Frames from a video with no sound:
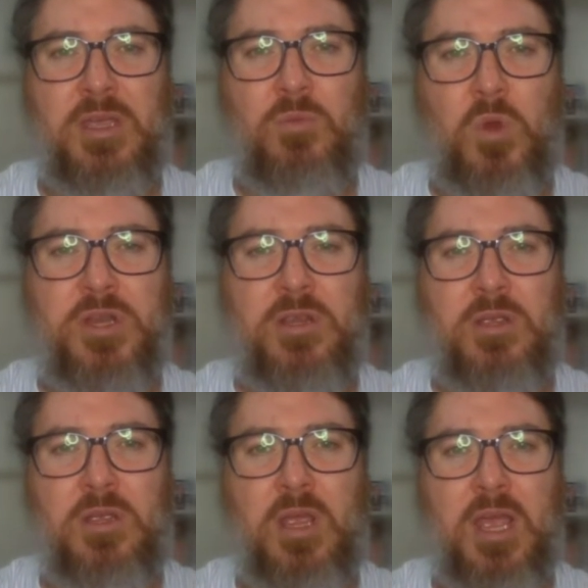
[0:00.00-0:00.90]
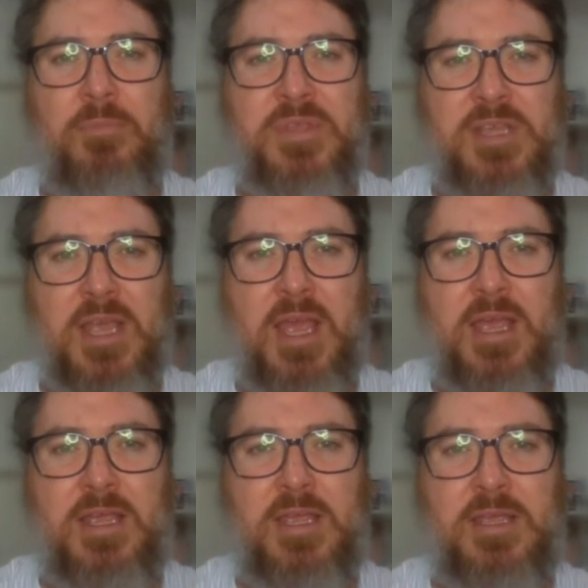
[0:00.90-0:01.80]
What a
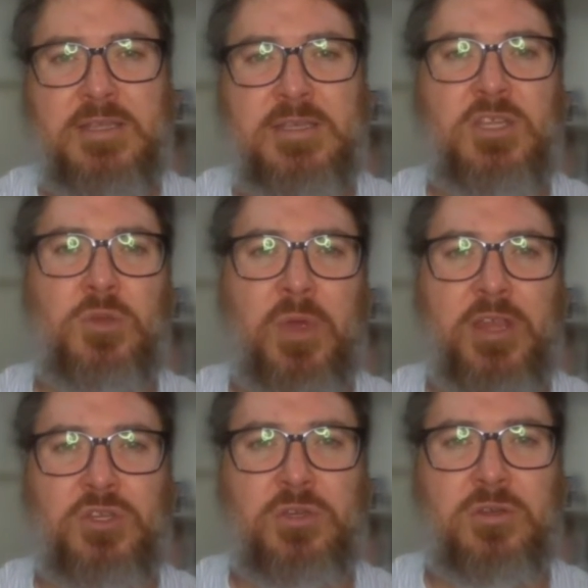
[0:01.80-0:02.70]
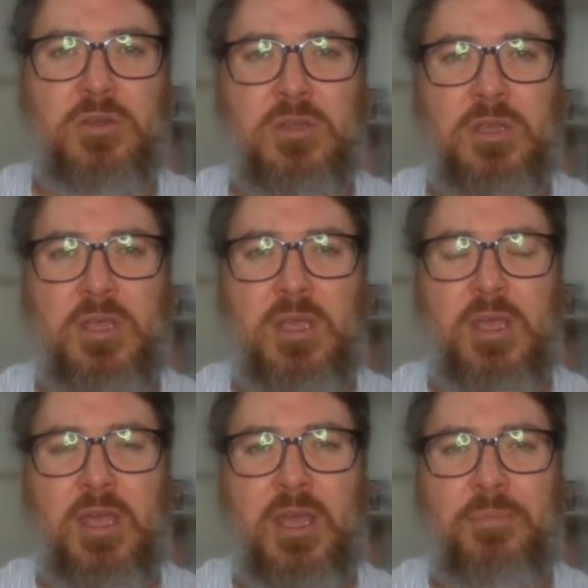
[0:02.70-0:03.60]
bizarre situation.
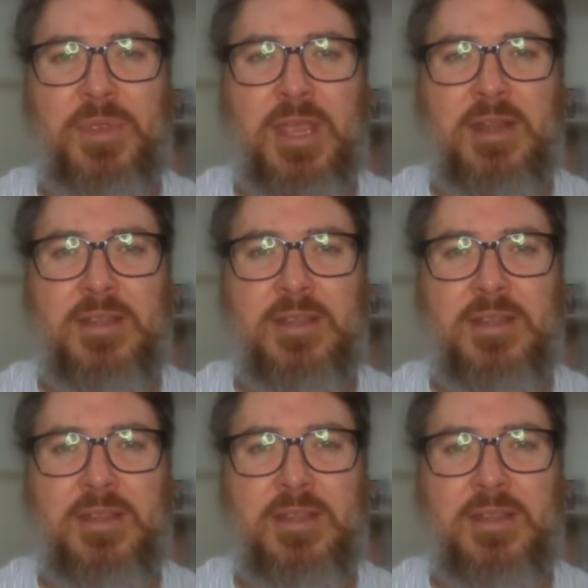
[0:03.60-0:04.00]
But yet